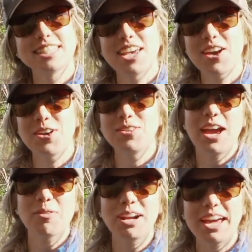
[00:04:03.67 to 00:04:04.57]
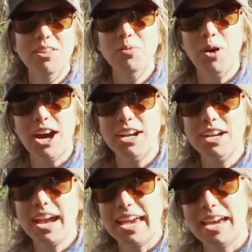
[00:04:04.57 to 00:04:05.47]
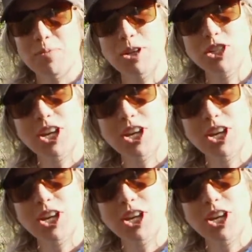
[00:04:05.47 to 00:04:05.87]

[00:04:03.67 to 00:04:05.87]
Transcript: So now we're out on the water and we're